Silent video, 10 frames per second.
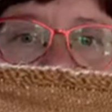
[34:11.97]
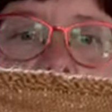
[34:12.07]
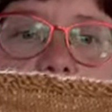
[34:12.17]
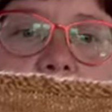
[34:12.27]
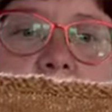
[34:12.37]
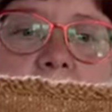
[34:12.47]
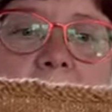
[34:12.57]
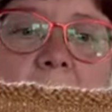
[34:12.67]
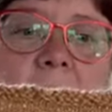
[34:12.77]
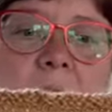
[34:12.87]
I didn't
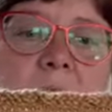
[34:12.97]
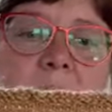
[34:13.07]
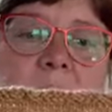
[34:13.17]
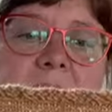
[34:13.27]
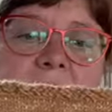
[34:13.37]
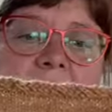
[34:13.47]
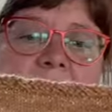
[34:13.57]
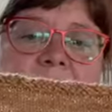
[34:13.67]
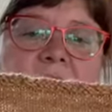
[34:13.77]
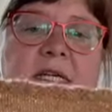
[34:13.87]
want to make a
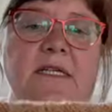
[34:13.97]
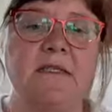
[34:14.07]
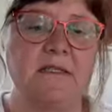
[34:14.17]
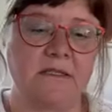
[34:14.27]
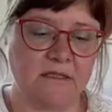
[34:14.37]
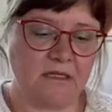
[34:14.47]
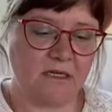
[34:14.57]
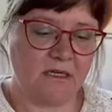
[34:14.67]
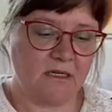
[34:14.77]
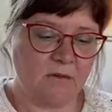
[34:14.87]
gift like this.
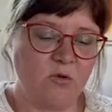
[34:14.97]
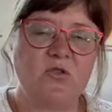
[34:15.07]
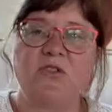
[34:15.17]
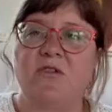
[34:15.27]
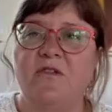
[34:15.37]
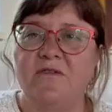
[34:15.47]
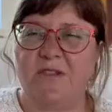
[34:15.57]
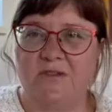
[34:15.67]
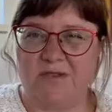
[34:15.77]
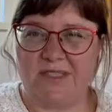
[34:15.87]
Most
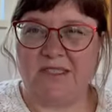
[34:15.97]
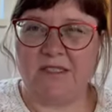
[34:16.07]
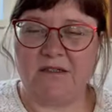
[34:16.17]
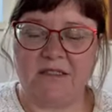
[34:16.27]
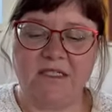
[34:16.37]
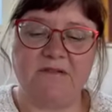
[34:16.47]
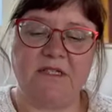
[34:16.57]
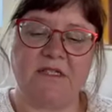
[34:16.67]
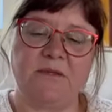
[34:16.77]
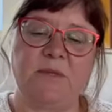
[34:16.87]
often you see the
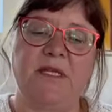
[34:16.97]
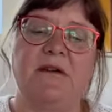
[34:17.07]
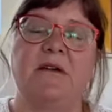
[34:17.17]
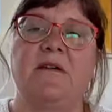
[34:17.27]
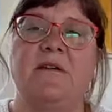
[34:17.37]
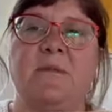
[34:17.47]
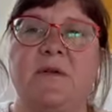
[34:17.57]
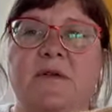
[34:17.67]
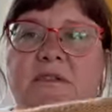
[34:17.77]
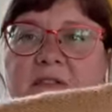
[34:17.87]
unevenness better on the
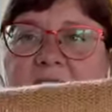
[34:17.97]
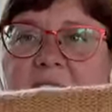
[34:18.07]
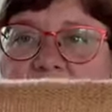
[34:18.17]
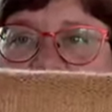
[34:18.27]
pearl side.